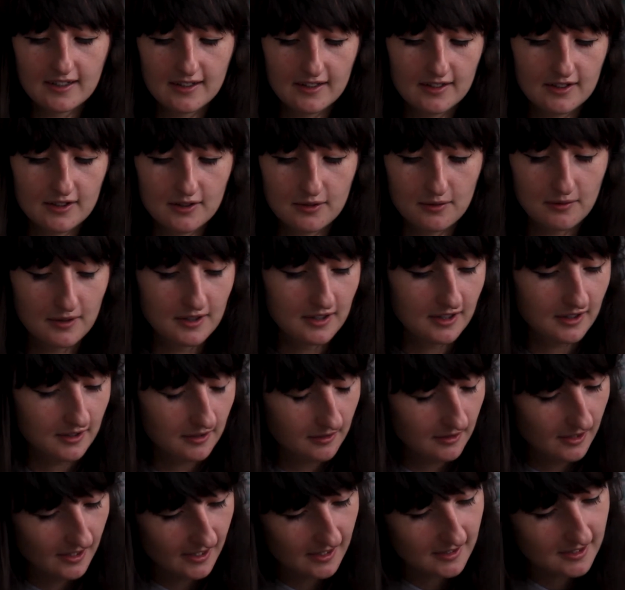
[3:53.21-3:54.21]
This is really
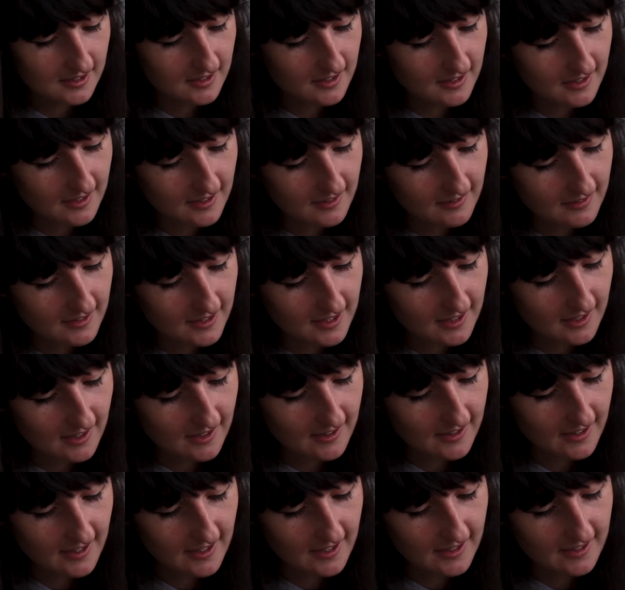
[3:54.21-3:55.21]
cool actually. I really
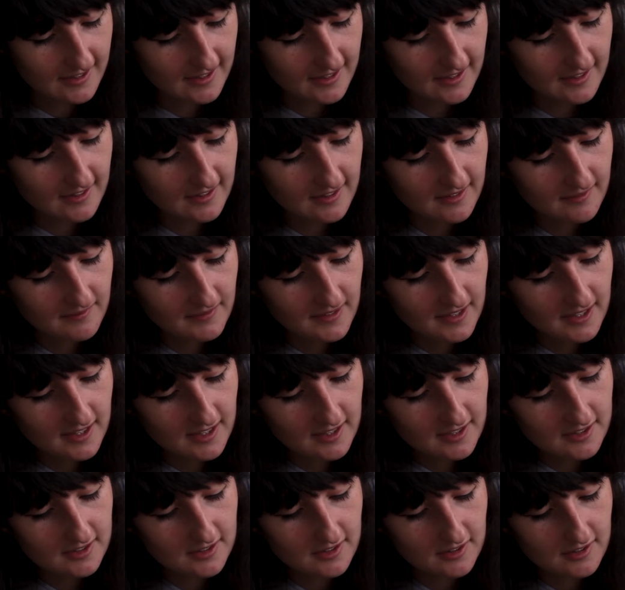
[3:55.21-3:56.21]
like that idea.
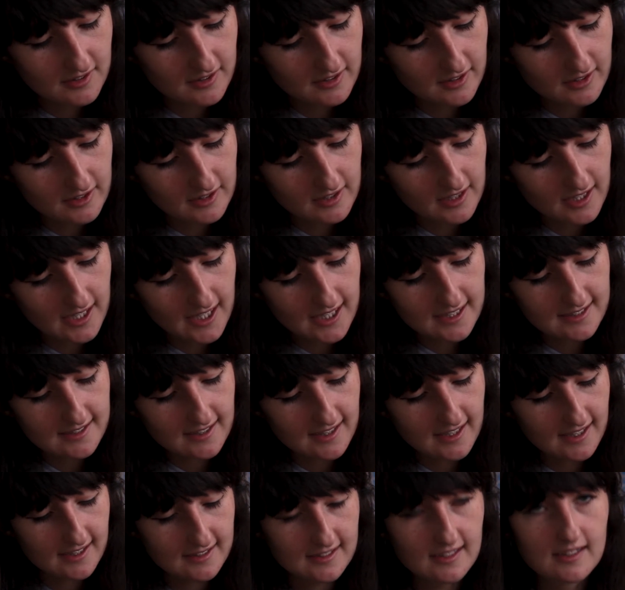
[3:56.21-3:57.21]
So the letter
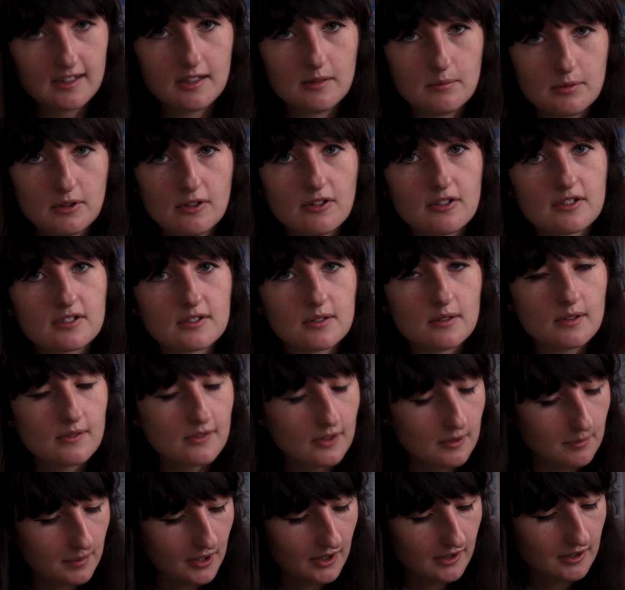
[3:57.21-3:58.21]
is in the book, so if
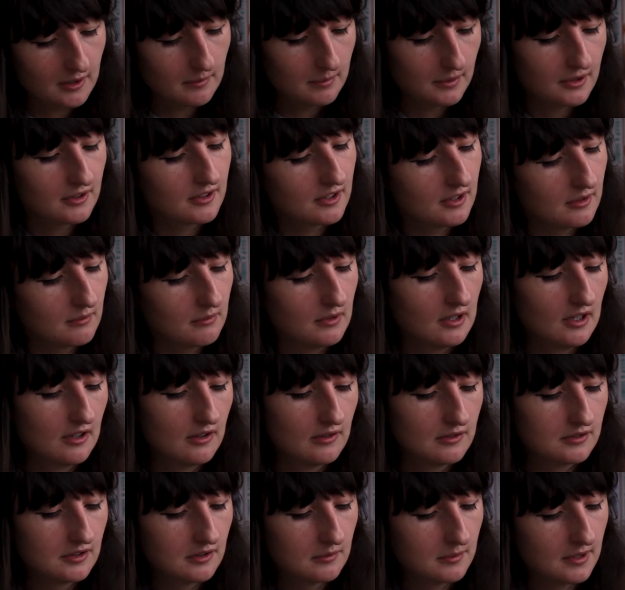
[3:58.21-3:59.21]
you buy the book you will
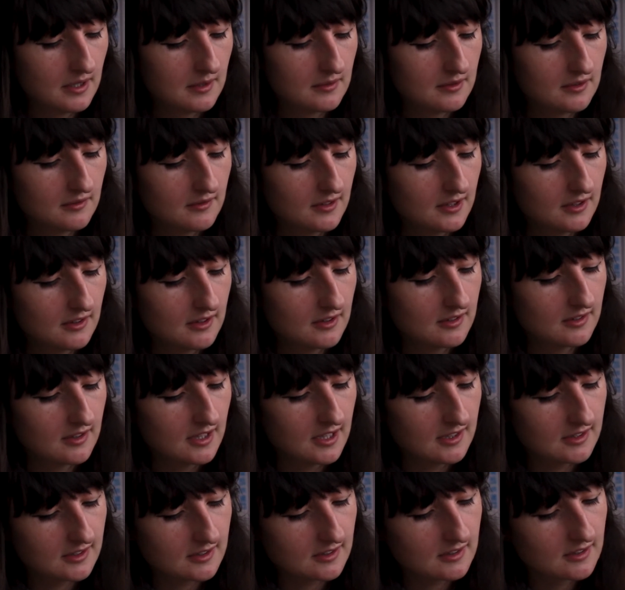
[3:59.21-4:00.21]
also be able to read this
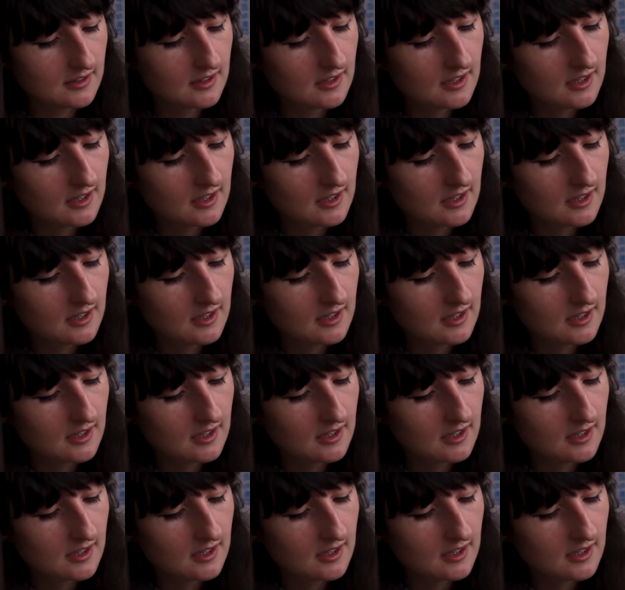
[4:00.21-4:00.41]
letter.